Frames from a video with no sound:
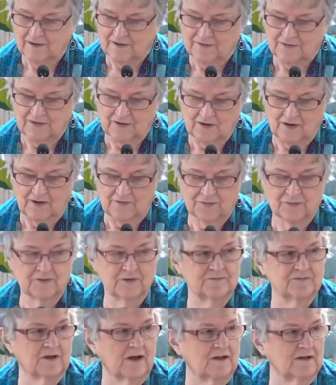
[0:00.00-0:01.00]
the author
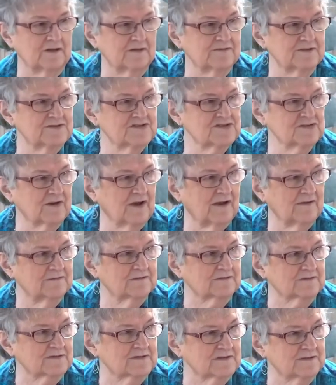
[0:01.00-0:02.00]
of Gulliver's
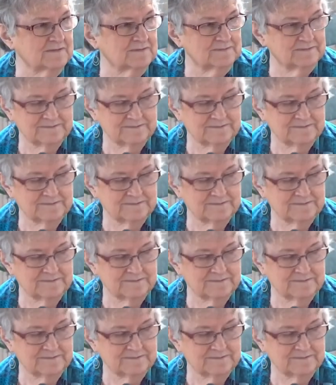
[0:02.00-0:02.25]
Travels.